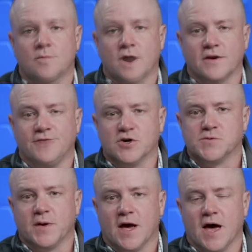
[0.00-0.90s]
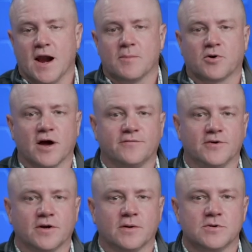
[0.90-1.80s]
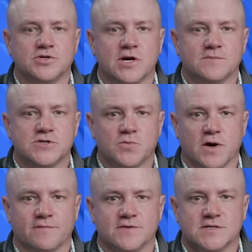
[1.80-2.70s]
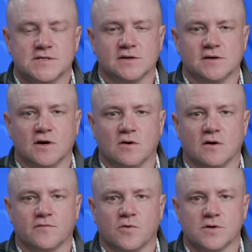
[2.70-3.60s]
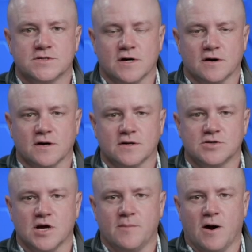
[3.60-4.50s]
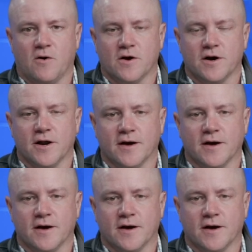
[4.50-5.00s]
Welcome to Fuller Speed Ahead. I'm Craig Fuller here with Jim Swift, the CEO of Cortera. Jim, how are you